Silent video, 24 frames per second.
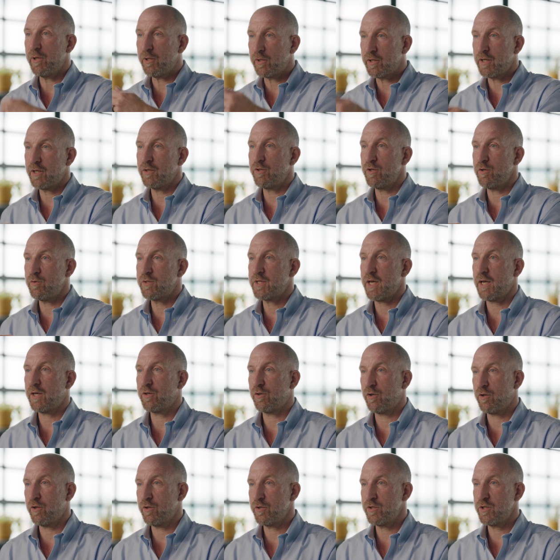building new
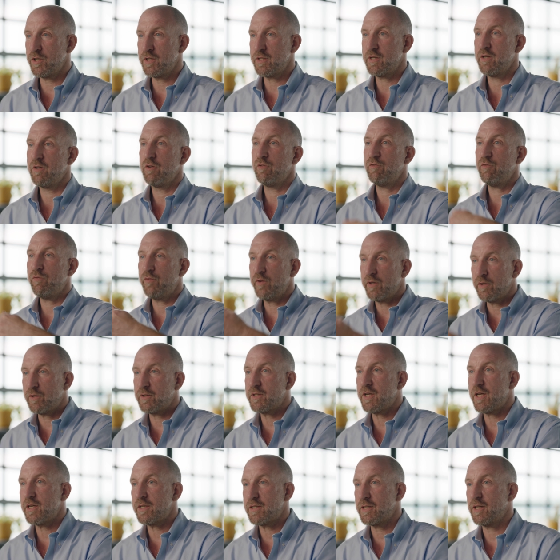technologies,
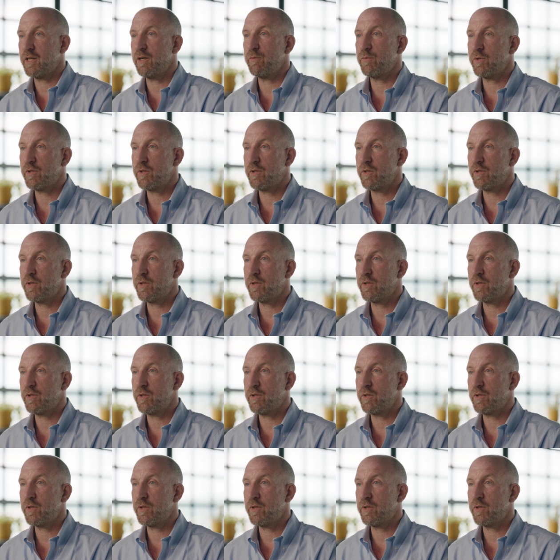field testing